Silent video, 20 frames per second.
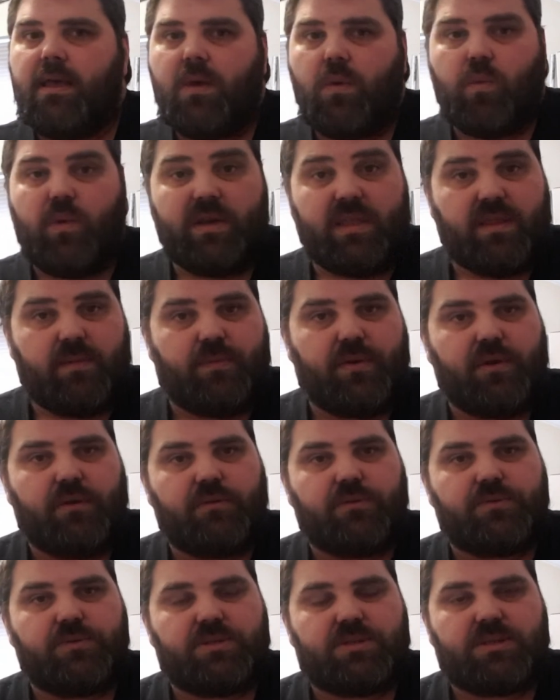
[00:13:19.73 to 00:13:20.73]
Winnie the
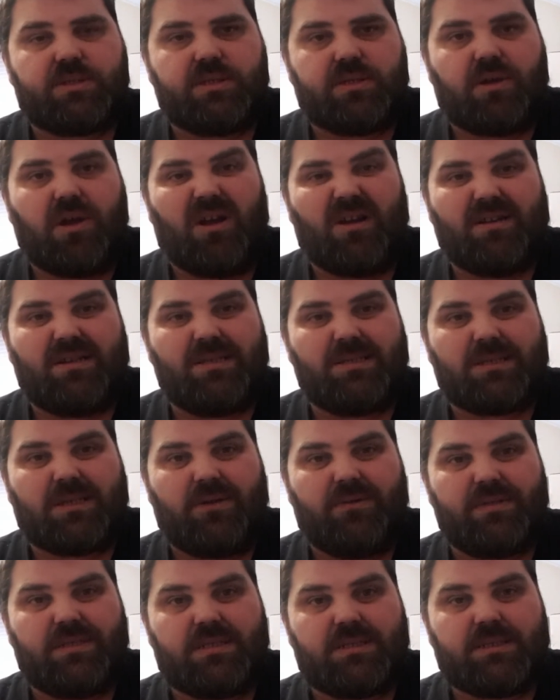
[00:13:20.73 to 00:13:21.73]
Pooh's garden is
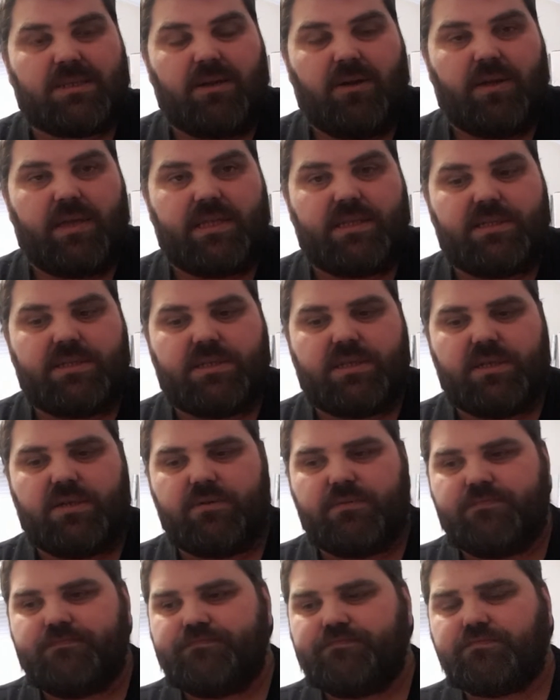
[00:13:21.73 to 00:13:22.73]
going to slot
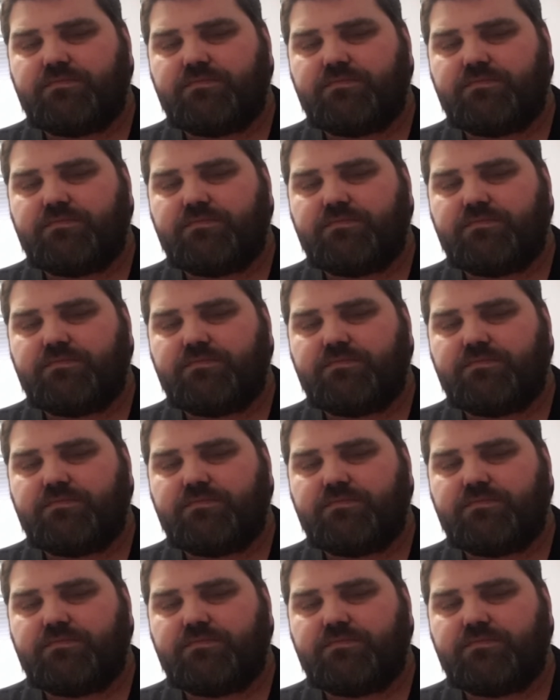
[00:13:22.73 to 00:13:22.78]
into.